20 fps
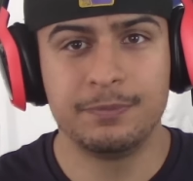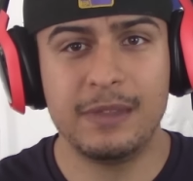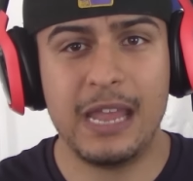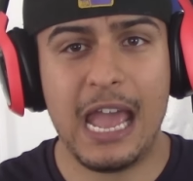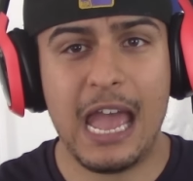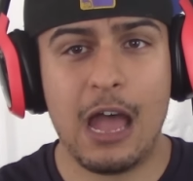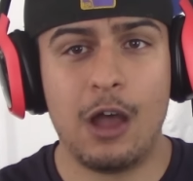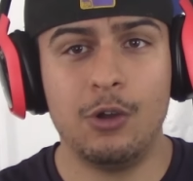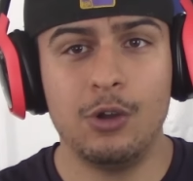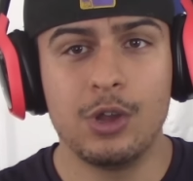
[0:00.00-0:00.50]

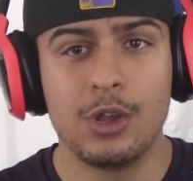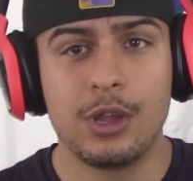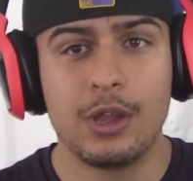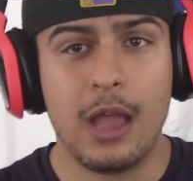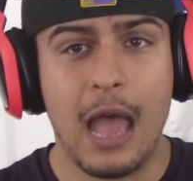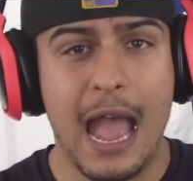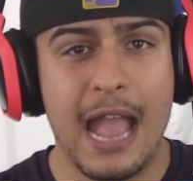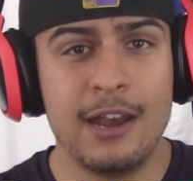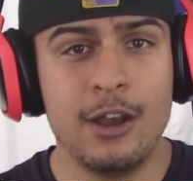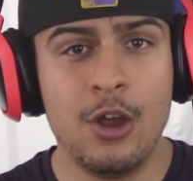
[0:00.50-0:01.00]
Now,
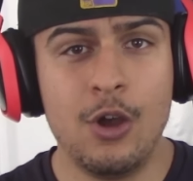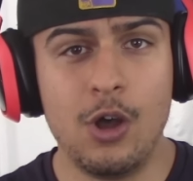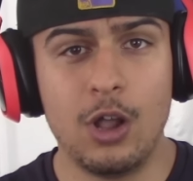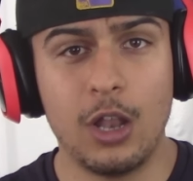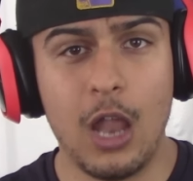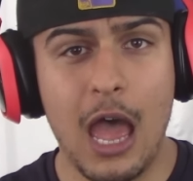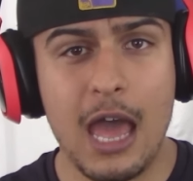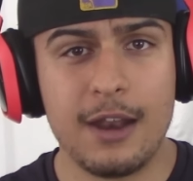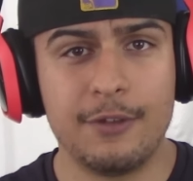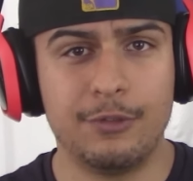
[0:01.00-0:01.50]
I know a
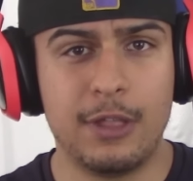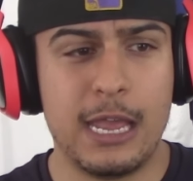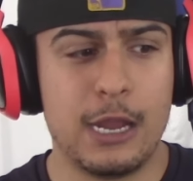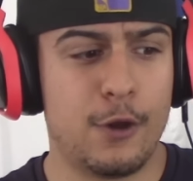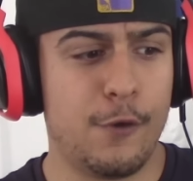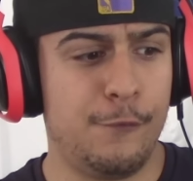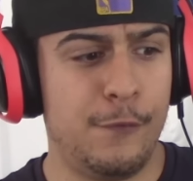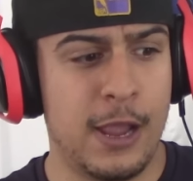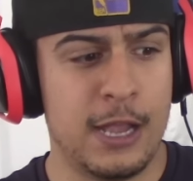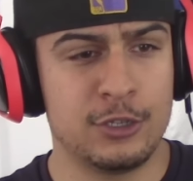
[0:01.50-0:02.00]
lot of
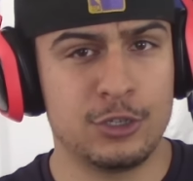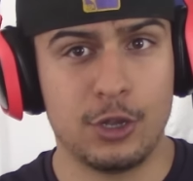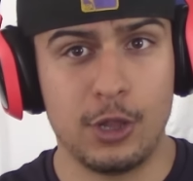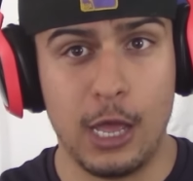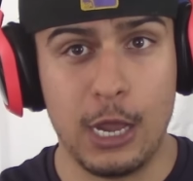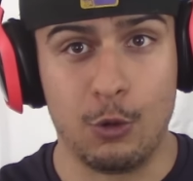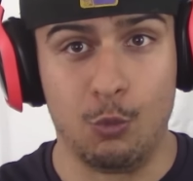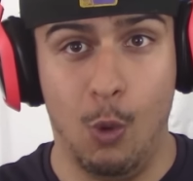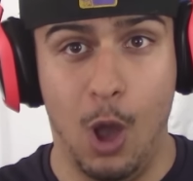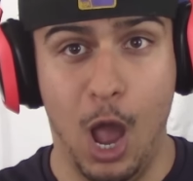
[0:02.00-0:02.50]
Laker fans are
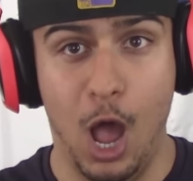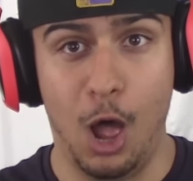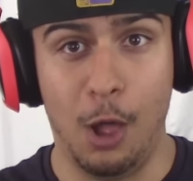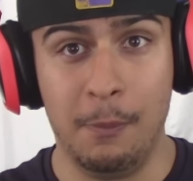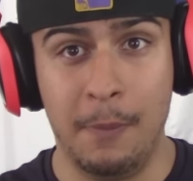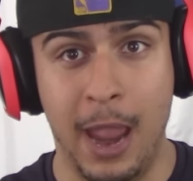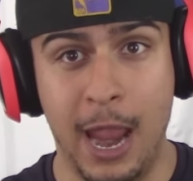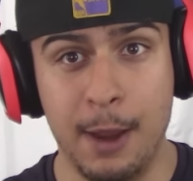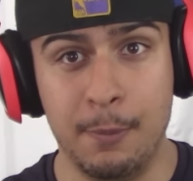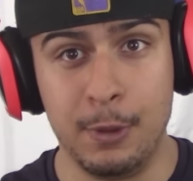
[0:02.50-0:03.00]
like, well,
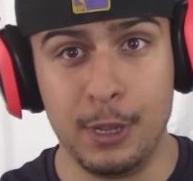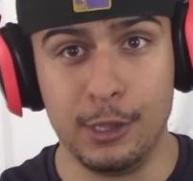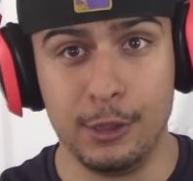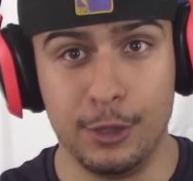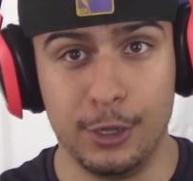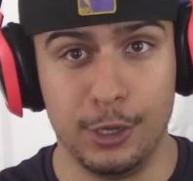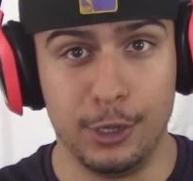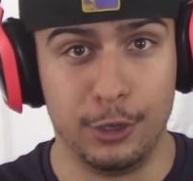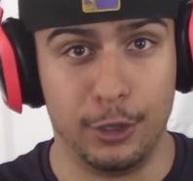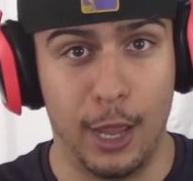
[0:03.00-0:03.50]
maybe
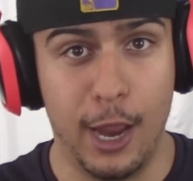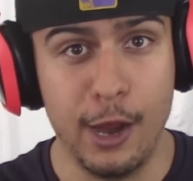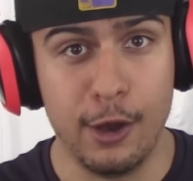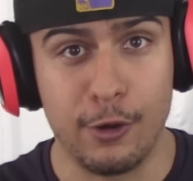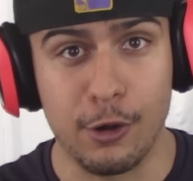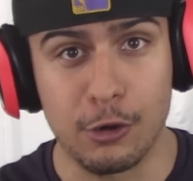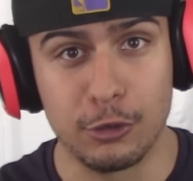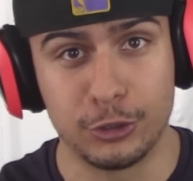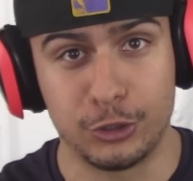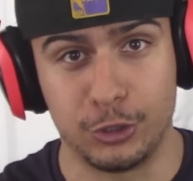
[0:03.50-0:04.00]
the
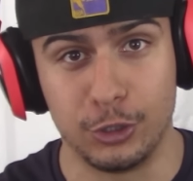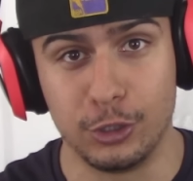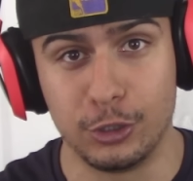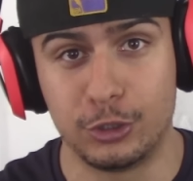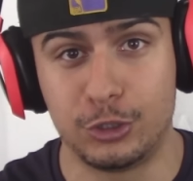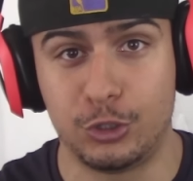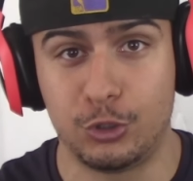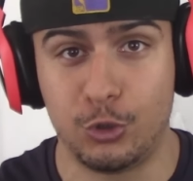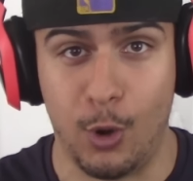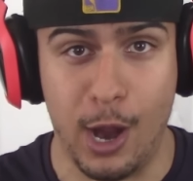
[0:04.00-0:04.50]
Lakers
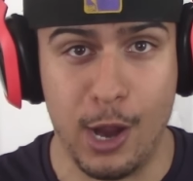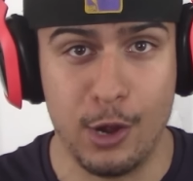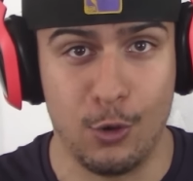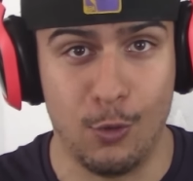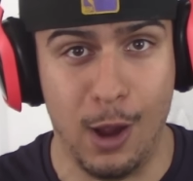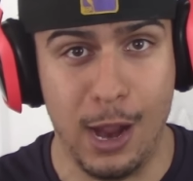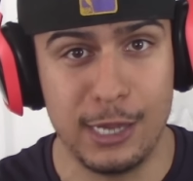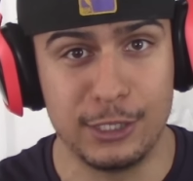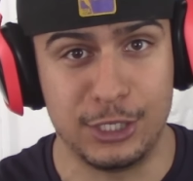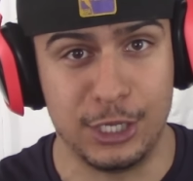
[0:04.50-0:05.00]
should trade
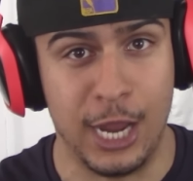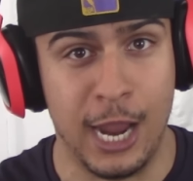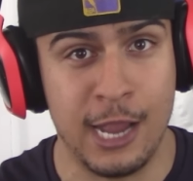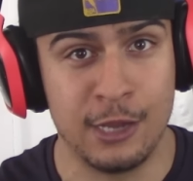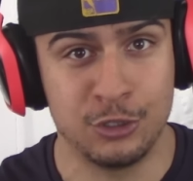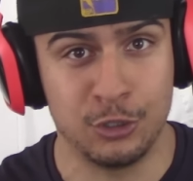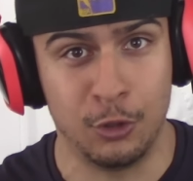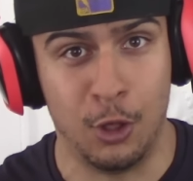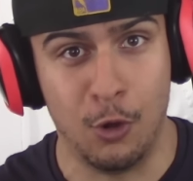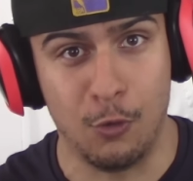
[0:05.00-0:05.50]
away
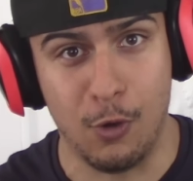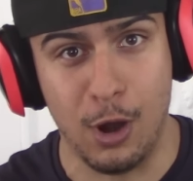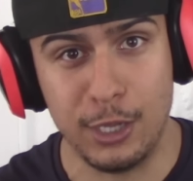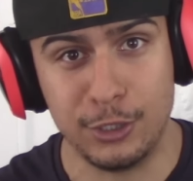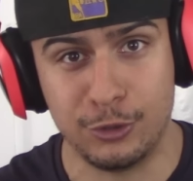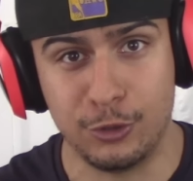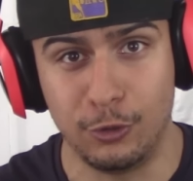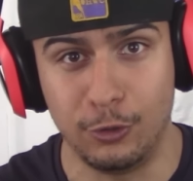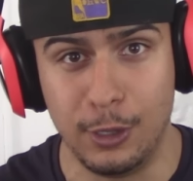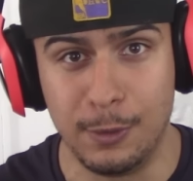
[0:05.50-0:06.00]
D'Angelo
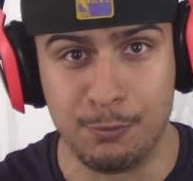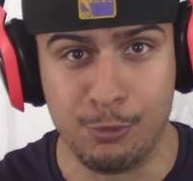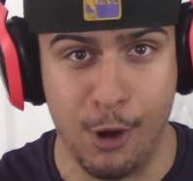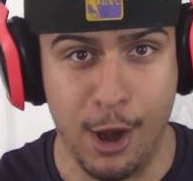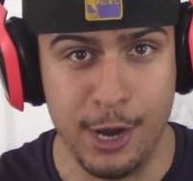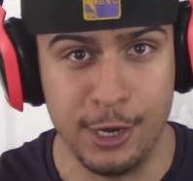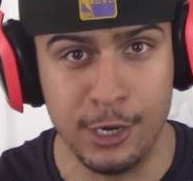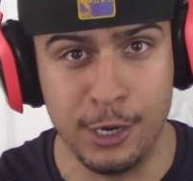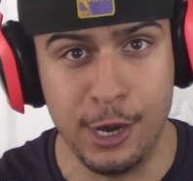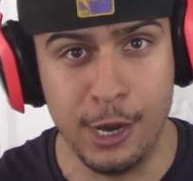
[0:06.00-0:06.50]
Russell and
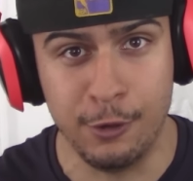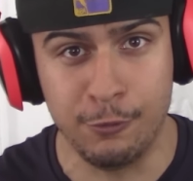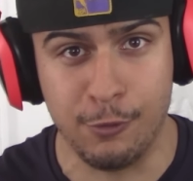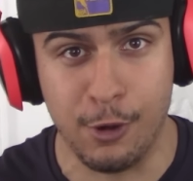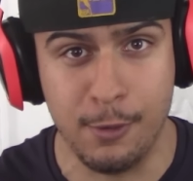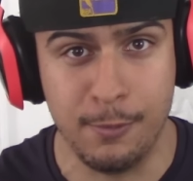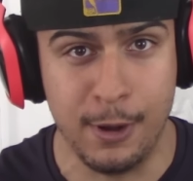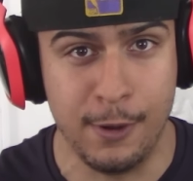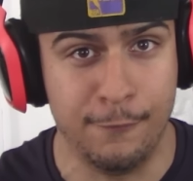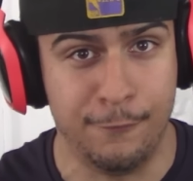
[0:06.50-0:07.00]
Brandon
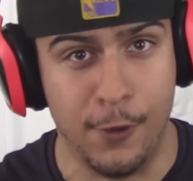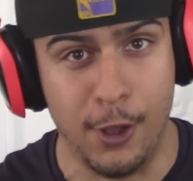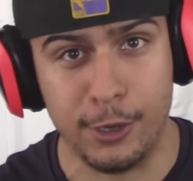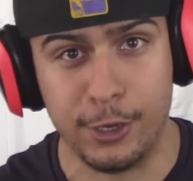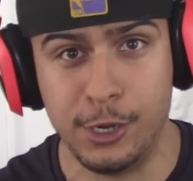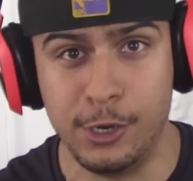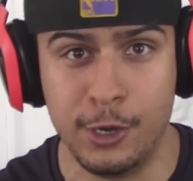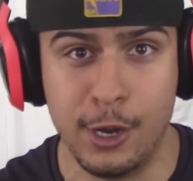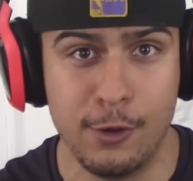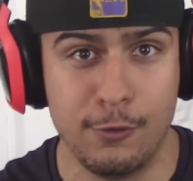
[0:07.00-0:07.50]
Ingram and
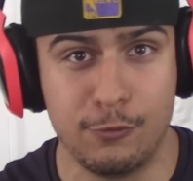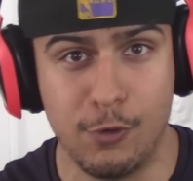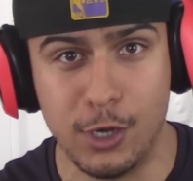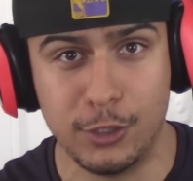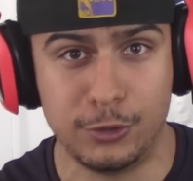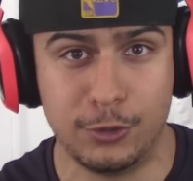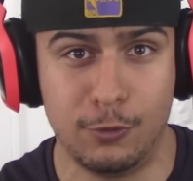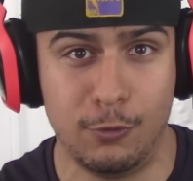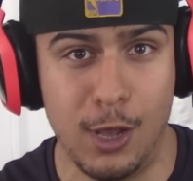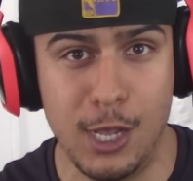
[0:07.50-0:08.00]
fucking get Russell